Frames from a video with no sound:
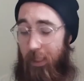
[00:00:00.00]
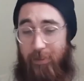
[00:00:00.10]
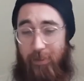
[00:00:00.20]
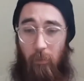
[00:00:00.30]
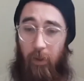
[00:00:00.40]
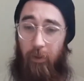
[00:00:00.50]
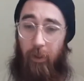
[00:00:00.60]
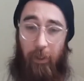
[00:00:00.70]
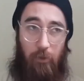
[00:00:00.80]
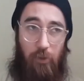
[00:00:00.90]
that's that one,
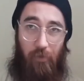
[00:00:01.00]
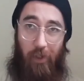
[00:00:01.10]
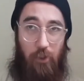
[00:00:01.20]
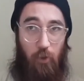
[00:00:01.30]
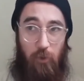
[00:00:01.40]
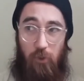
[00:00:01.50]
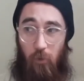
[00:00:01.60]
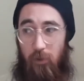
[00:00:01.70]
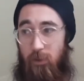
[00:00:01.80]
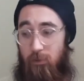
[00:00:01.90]
again, used for like short
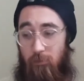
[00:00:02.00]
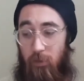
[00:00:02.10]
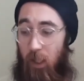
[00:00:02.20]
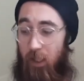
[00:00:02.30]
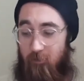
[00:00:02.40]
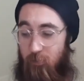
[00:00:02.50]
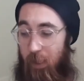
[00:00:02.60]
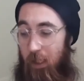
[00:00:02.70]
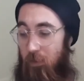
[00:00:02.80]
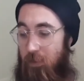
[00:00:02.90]
swords, lots of
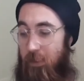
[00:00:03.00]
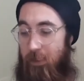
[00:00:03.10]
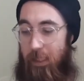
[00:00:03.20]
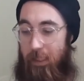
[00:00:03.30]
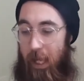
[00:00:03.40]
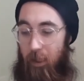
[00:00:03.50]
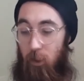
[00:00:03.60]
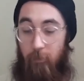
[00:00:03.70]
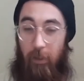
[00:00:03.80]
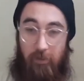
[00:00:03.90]
spells, things like that.
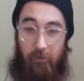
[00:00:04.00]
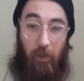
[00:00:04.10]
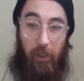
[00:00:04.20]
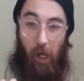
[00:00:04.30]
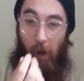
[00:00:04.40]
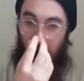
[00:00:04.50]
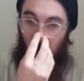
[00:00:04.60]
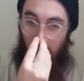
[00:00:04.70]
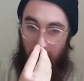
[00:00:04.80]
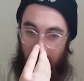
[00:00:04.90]
That's a very common
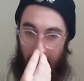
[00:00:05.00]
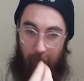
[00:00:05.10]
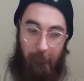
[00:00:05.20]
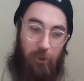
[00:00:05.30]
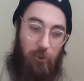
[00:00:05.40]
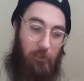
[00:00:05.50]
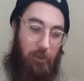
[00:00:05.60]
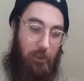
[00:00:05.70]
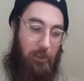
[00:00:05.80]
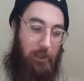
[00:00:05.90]
one in the game too.
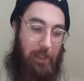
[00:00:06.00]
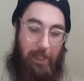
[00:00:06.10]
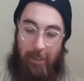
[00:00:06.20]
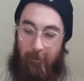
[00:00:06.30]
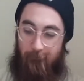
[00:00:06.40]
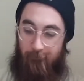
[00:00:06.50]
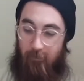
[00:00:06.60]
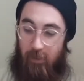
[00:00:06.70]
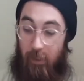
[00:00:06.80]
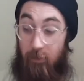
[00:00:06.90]

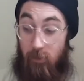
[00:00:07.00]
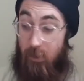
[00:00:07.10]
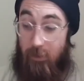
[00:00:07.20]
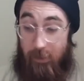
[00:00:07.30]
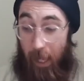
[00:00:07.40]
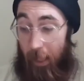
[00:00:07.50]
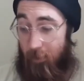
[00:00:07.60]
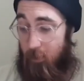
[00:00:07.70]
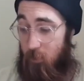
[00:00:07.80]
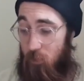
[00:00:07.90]
Then there's the
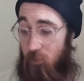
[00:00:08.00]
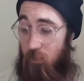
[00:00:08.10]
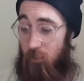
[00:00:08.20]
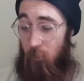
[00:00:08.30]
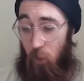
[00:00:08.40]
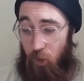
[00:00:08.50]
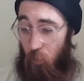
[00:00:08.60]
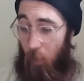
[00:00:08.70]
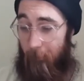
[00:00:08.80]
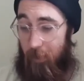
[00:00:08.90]
D8, used for some larger
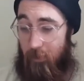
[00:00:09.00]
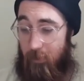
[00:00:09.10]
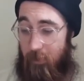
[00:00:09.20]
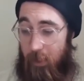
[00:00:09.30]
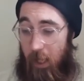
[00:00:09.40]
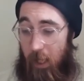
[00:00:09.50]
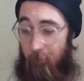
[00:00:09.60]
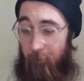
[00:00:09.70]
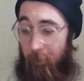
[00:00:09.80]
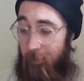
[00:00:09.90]
weapons,
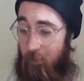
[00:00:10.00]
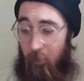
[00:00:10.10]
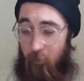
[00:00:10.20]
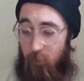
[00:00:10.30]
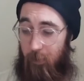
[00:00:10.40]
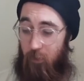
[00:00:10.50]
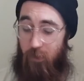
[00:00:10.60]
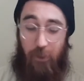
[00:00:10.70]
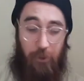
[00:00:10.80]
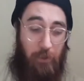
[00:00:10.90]
and maybe some other spells
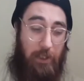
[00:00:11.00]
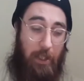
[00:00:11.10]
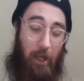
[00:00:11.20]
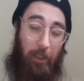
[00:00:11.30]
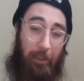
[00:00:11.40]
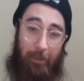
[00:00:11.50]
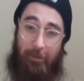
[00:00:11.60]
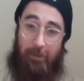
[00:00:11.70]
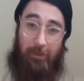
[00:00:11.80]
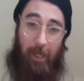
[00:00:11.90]
too, getting
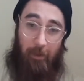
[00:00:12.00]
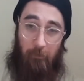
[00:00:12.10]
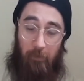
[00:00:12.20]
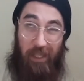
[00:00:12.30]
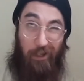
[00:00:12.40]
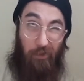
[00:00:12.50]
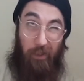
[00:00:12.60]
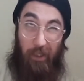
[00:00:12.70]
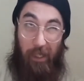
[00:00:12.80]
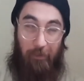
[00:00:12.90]
into that later in
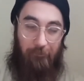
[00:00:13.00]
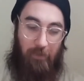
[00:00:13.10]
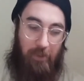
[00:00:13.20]
the game.